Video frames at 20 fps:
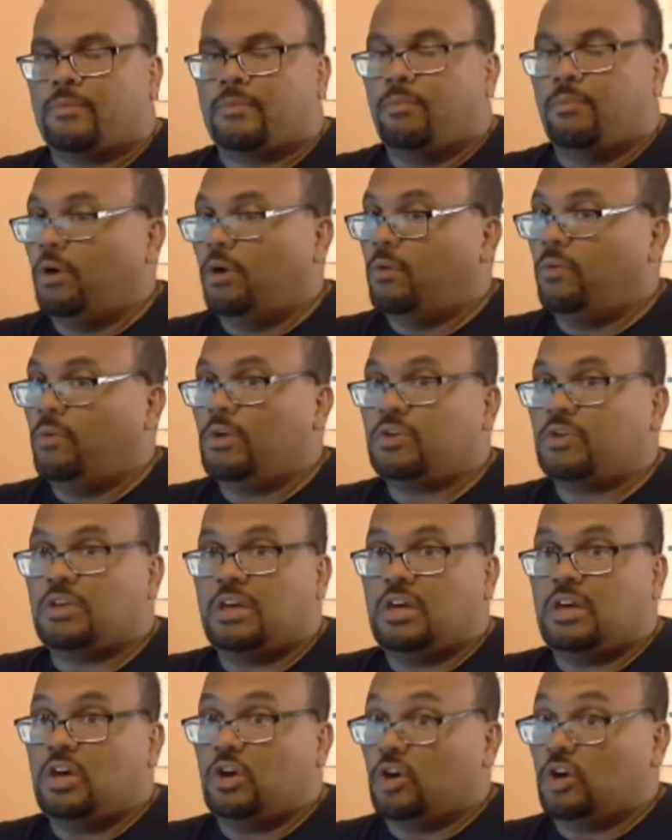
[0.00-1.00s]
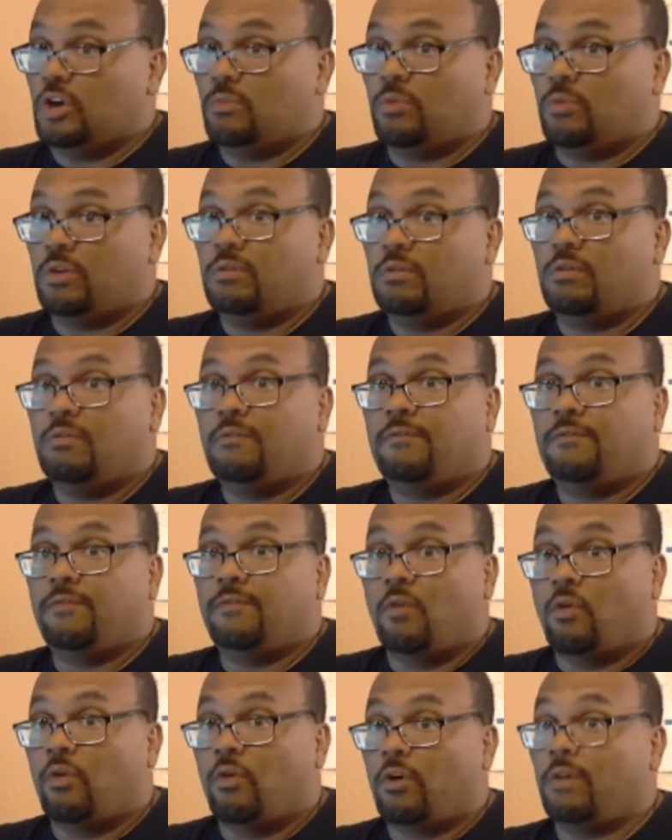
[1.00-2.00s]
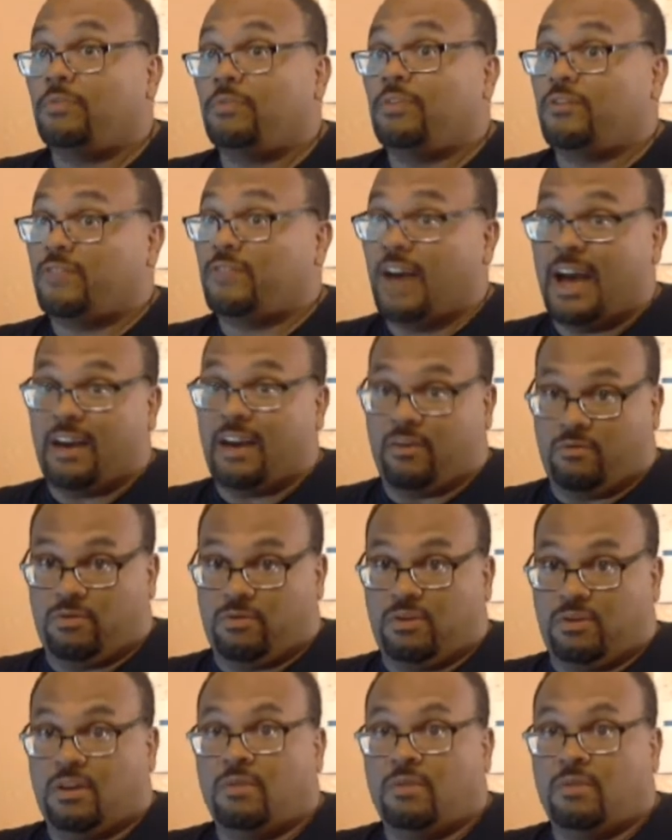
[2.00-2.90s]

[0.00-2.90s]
Boy, was he a good one for the Tigers.